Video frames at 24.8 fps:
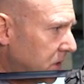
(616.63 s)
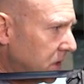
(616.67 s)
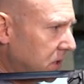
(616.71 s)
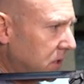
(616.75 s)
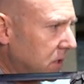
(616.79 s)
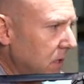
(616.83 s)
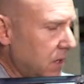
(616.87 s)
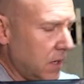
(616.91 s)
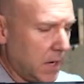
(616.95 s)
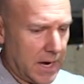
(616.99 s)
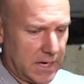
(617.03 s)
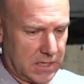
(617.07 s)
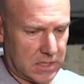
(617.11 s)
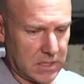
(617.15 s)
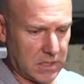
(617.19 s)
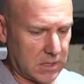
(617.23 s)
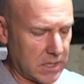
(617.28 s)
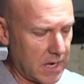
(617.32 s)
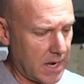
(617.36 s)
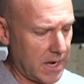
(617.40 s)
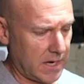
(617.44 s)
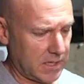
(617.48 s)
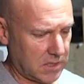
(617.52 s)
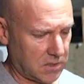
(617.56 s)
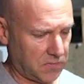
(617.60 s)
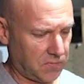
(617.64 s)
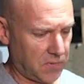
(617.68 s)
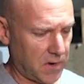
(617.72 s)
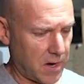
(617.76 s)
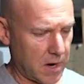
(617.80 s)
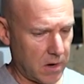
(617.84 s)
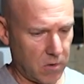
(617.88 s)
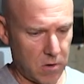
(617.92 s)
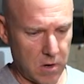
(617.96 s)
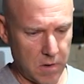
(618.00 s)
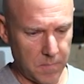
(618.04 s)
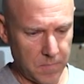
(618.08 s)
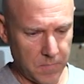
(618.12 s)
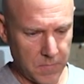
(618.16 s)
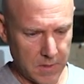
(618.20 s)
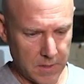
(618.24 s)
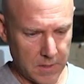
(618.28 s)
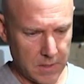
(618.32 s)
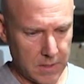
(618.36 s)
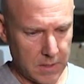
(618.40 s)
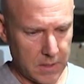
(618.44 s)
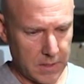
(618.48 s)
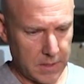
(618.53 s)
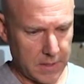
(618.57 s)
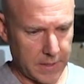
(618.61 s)
just a nice sized firearm,
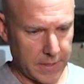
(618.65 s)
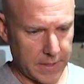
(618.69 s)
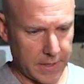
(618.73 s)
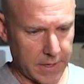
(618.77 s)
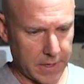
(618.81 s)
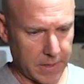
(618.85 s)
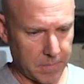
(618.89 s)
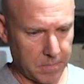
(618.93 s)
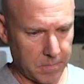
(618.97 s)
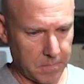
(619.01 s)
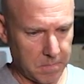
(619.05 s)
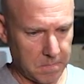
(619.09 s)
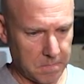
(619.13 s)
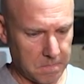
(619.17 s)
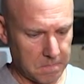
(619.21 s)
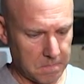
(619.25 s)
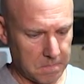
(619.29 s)
a